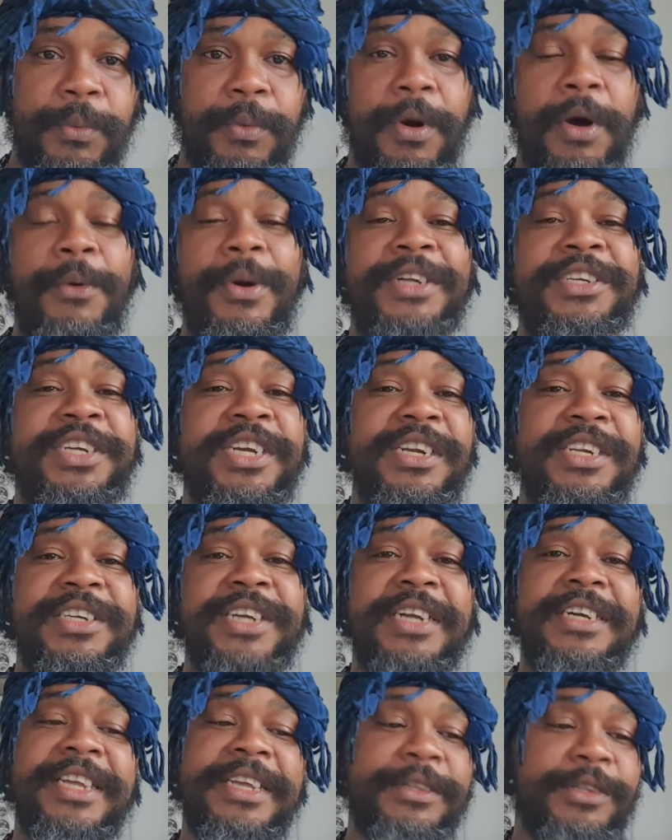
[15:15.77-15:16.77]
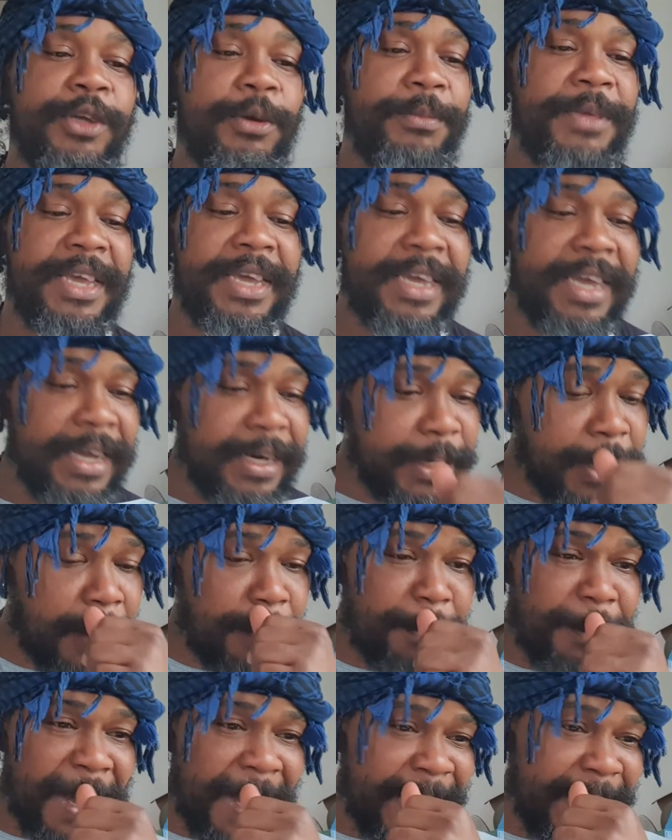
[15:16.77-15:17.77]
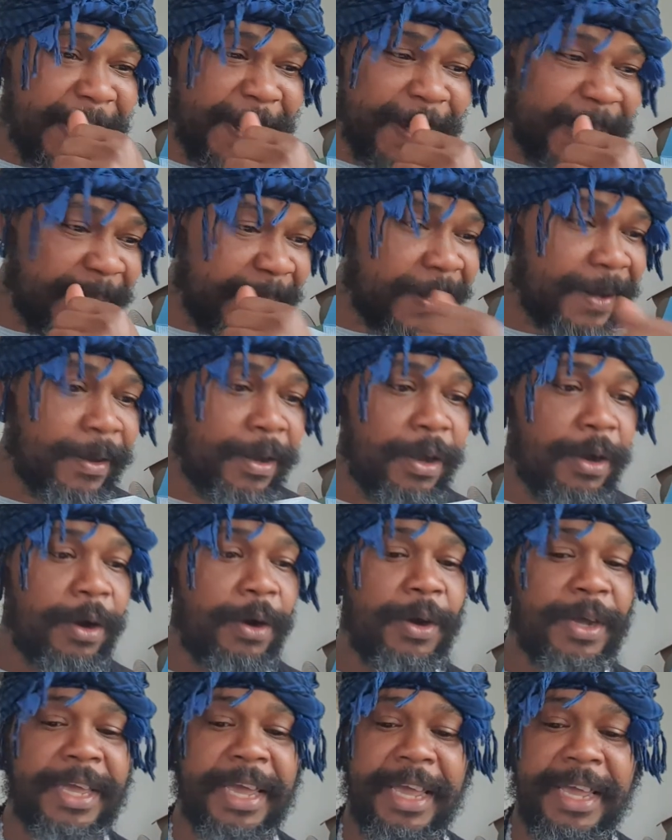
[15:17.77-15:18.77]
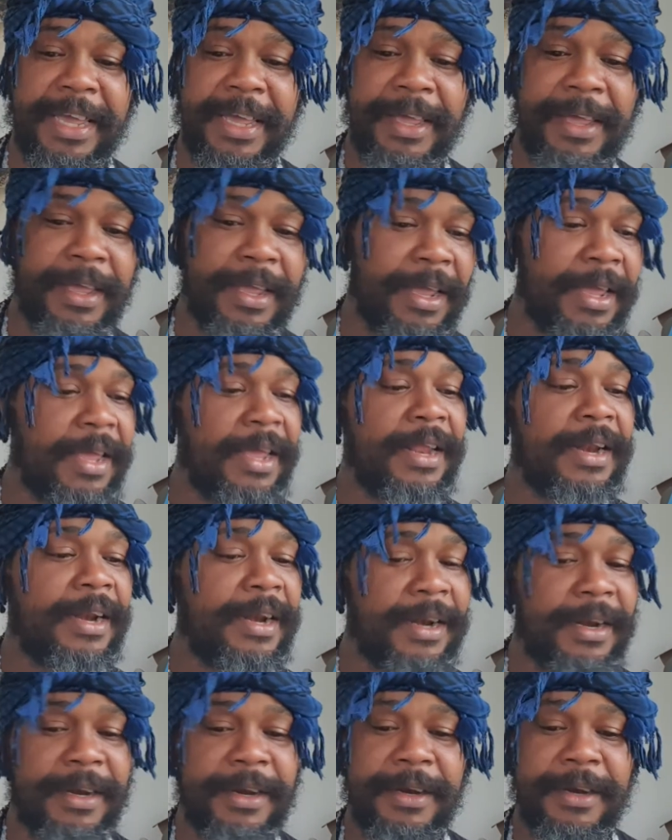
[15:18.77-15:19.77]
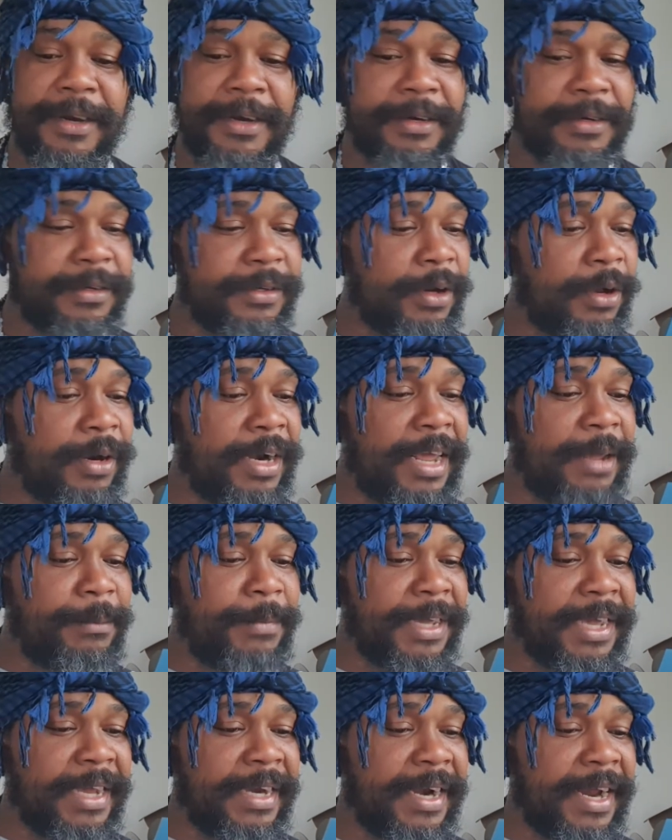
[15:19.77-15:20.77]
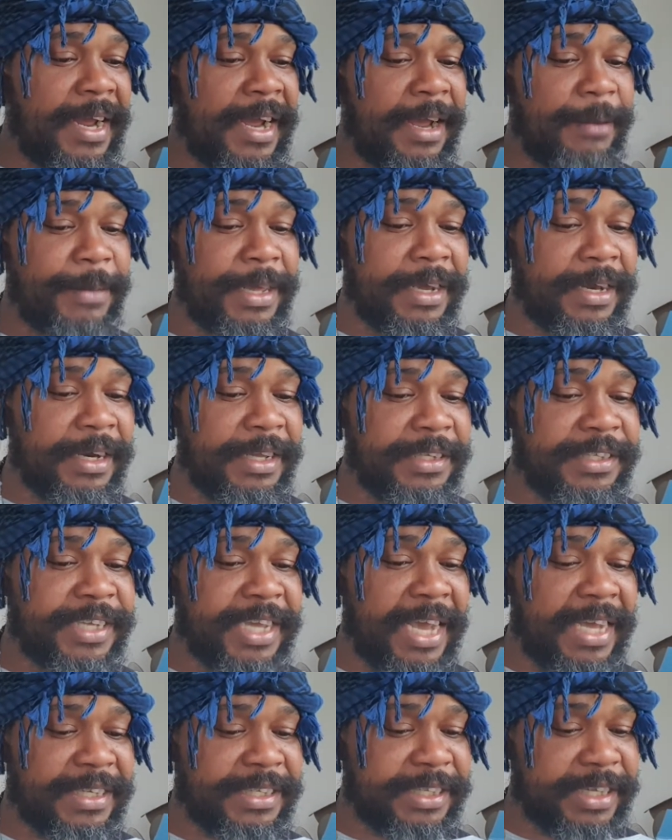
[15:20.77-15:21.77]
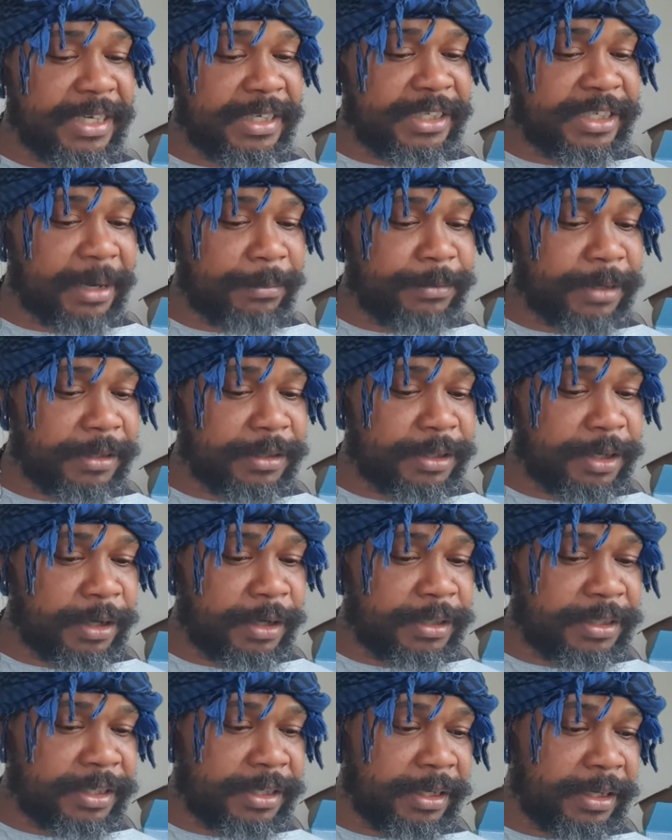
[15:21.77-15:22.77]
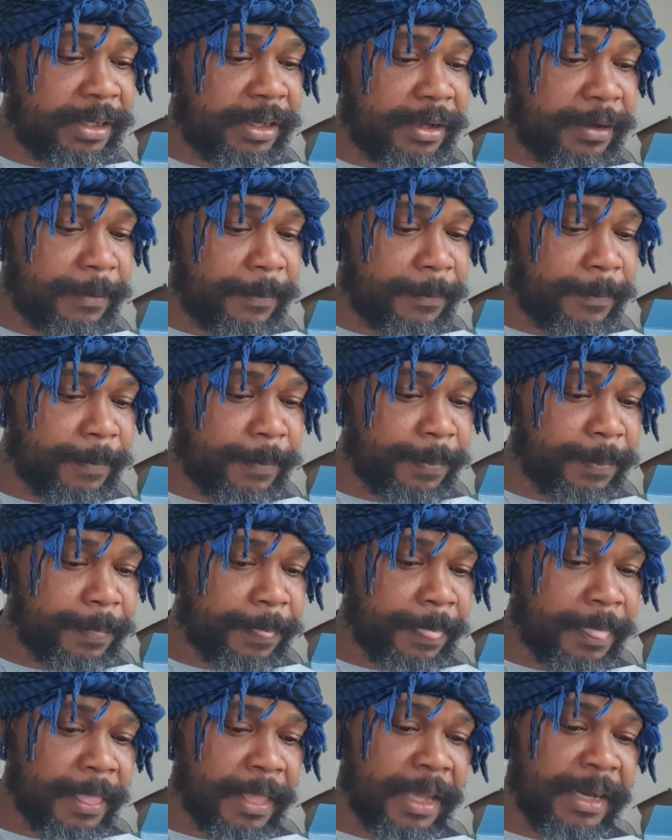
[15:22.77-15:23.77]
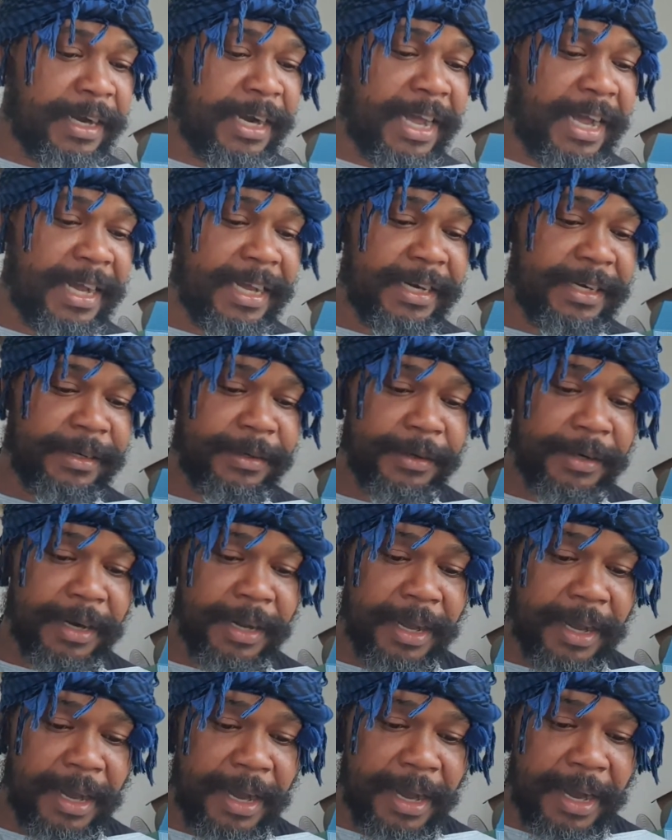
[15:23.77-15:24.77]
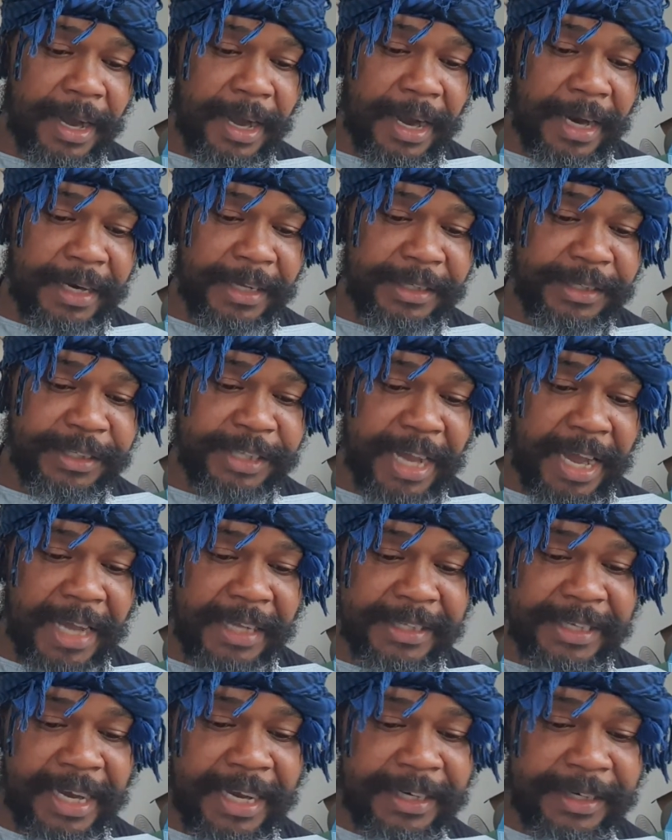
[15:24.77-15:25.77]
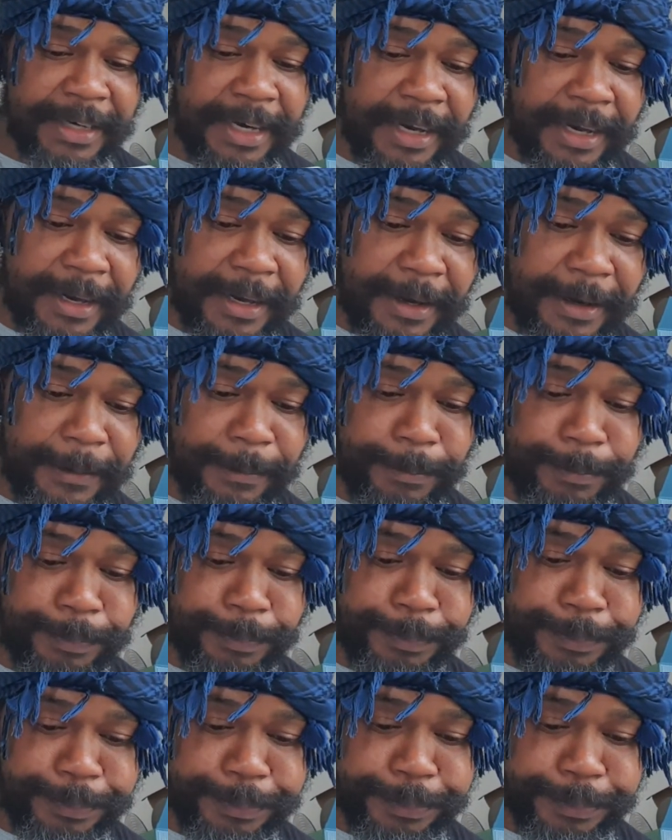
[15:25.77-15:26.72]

Our children need to be kingdom minded. Okay. Now let me get um, Ecclesiastic chapter 39 and it start at um,